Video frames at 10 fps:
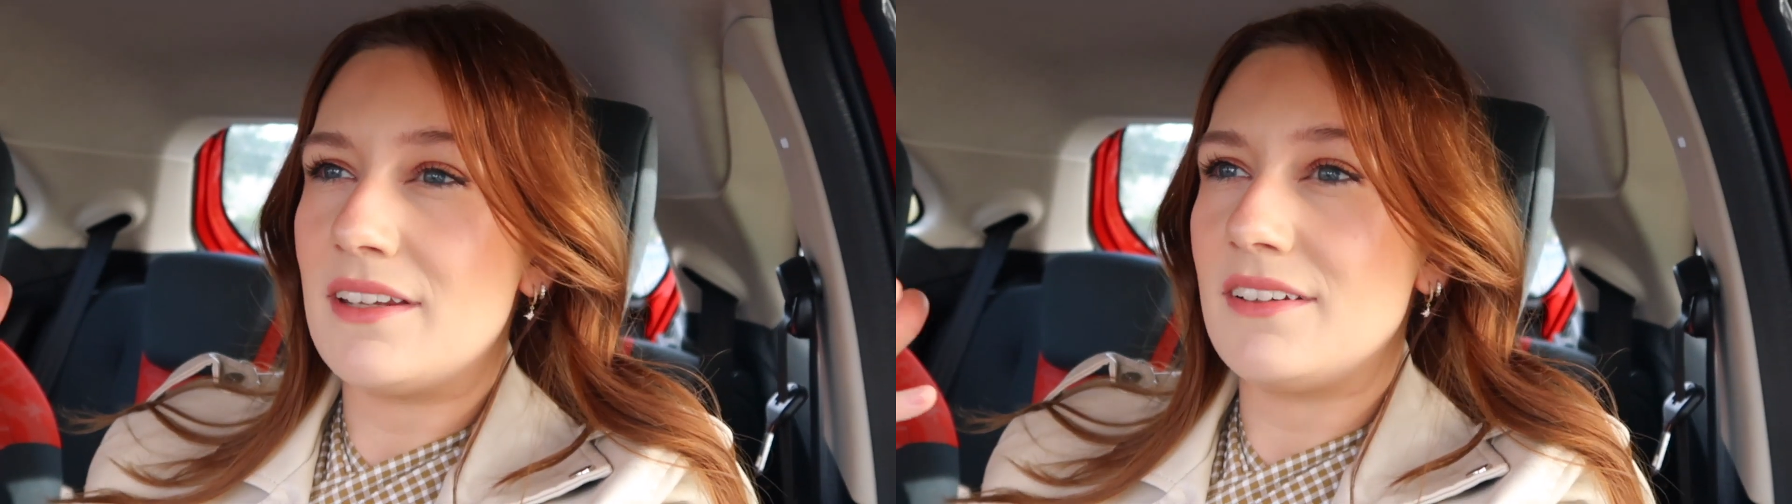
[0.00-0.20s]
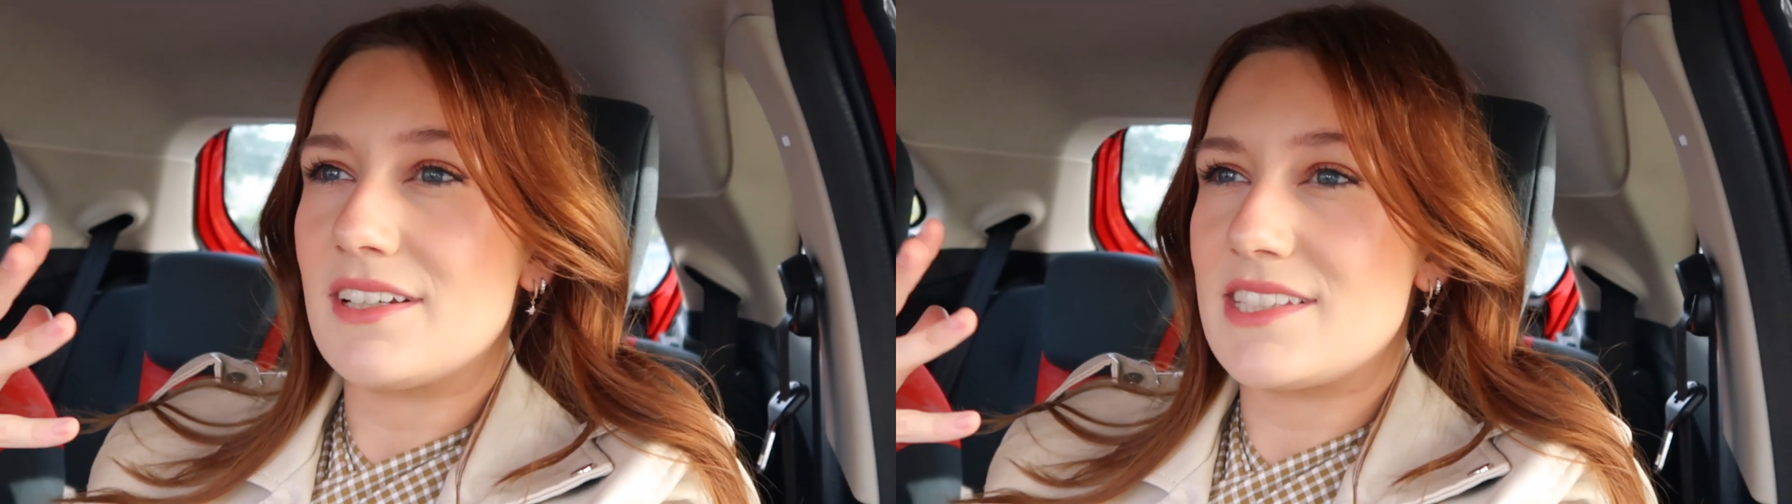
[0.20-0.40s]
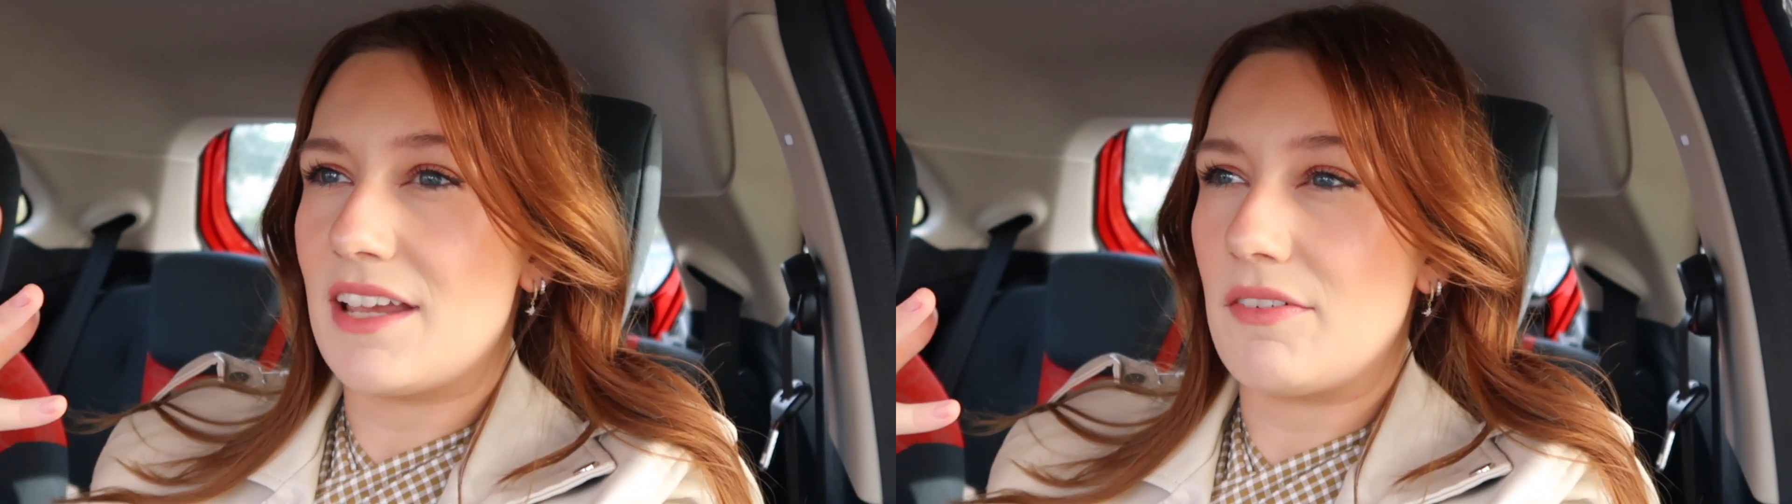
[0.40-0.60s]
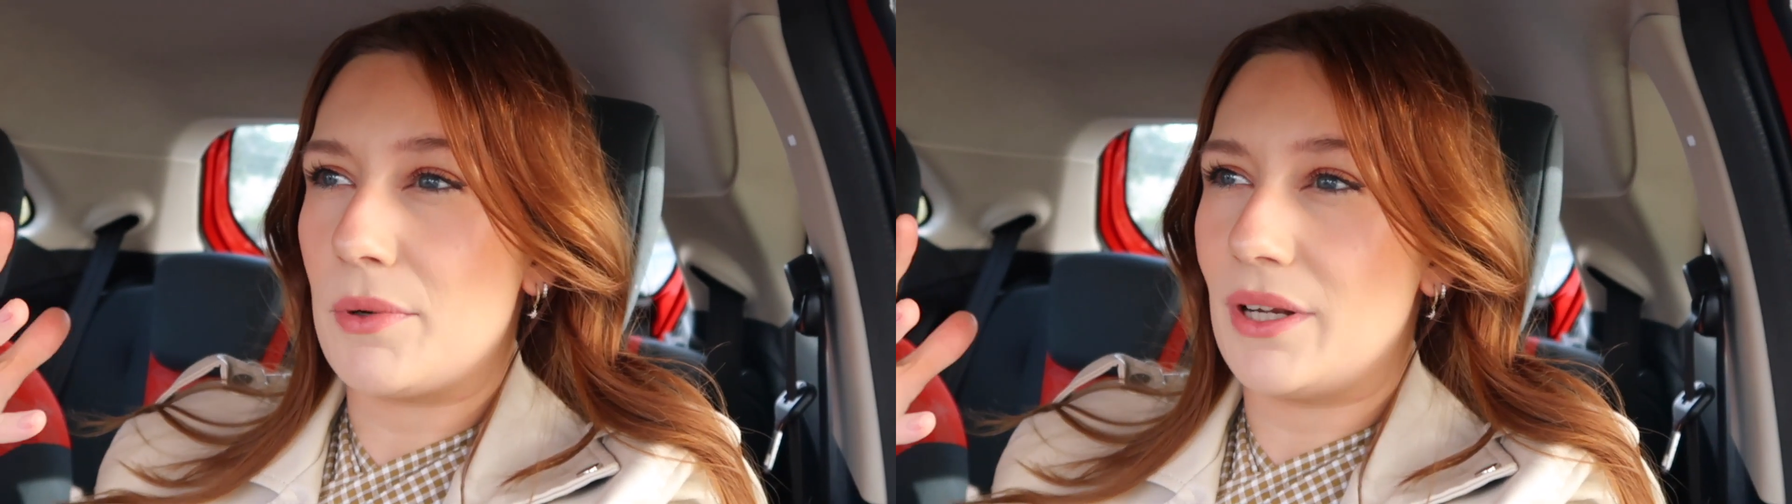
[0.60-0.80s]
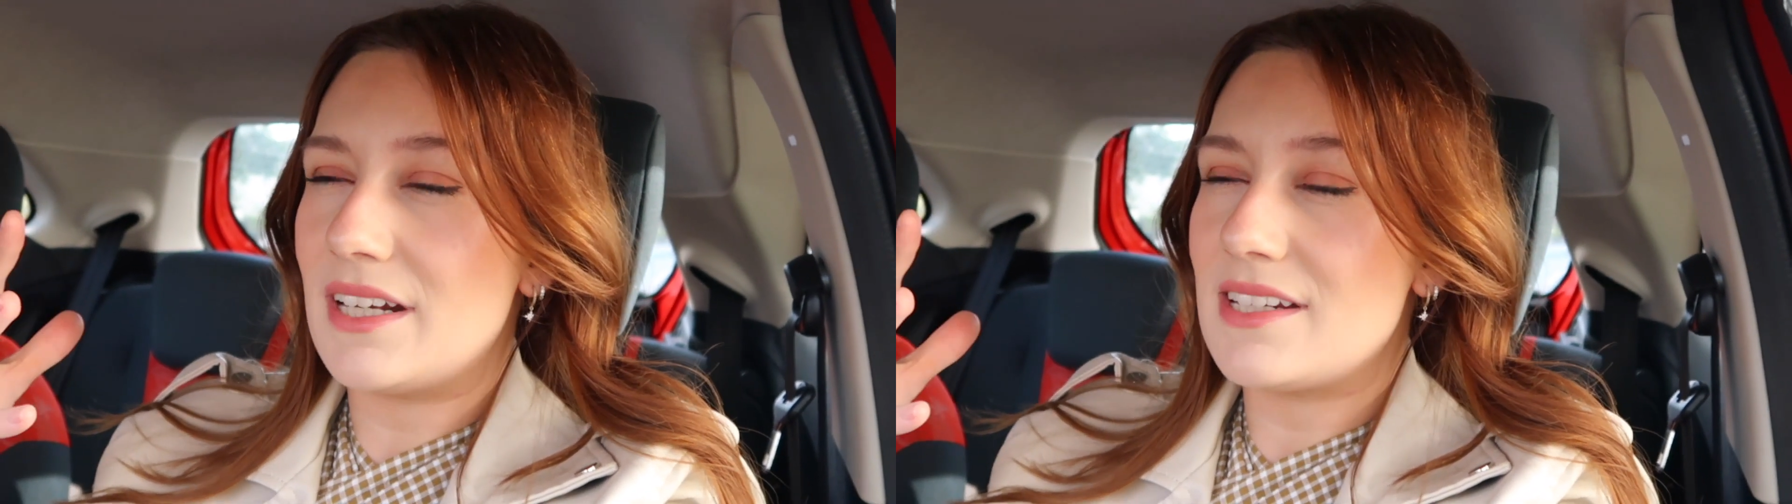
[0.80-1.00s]
and just saving
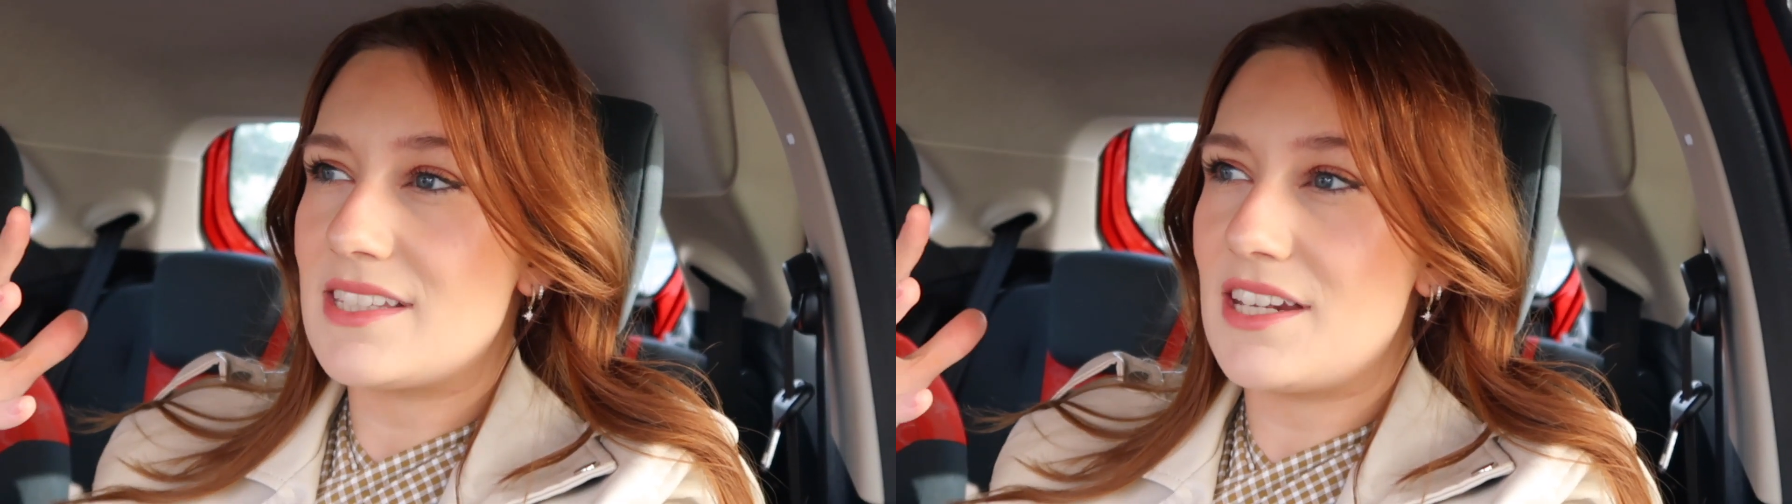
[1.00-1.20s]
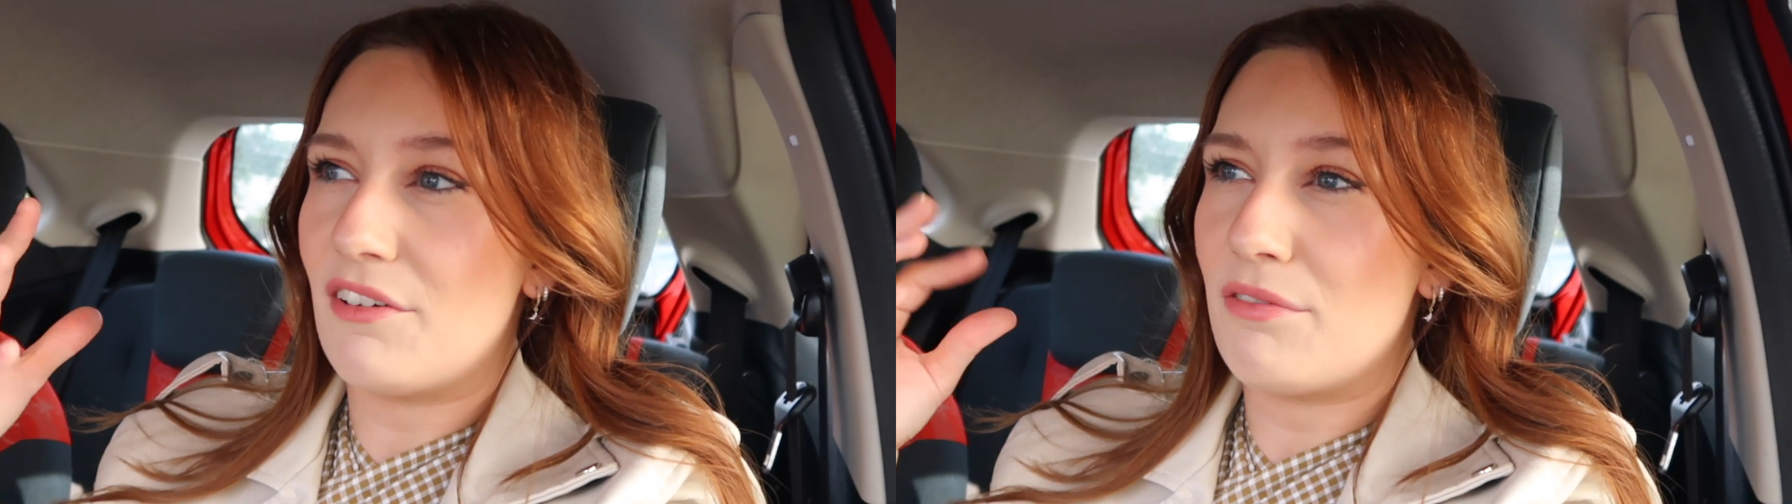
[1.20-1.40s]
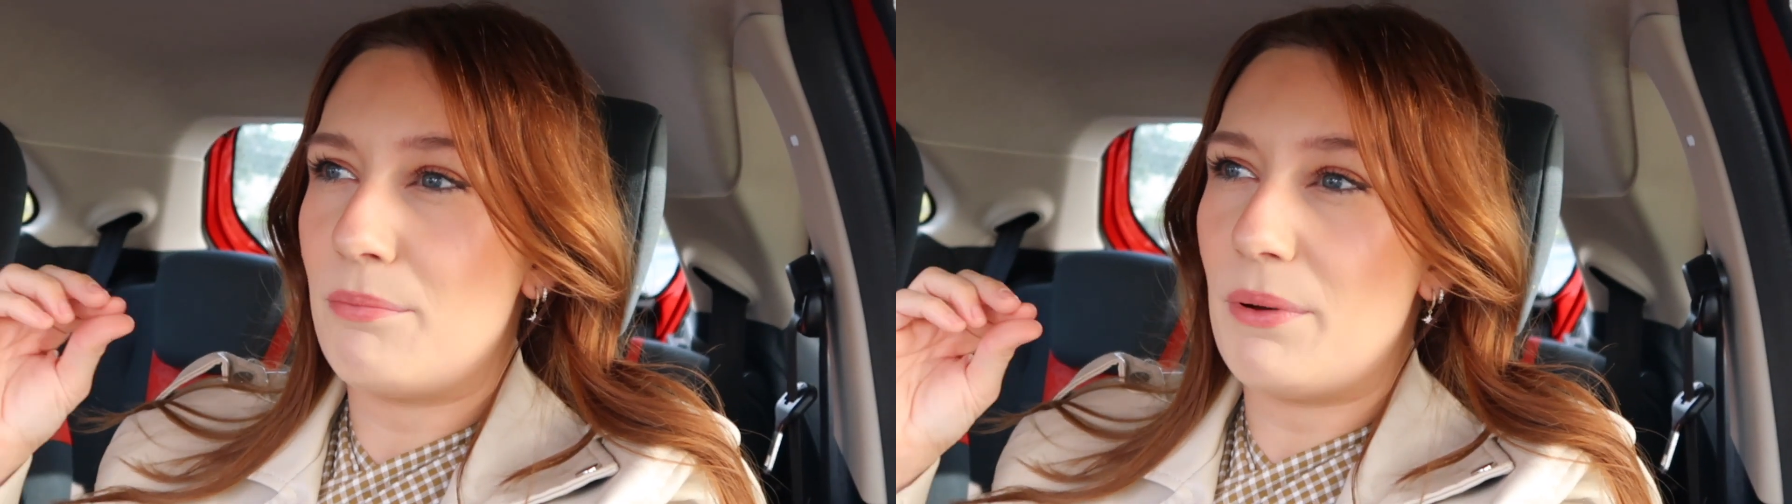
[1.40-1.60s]
money and stuff.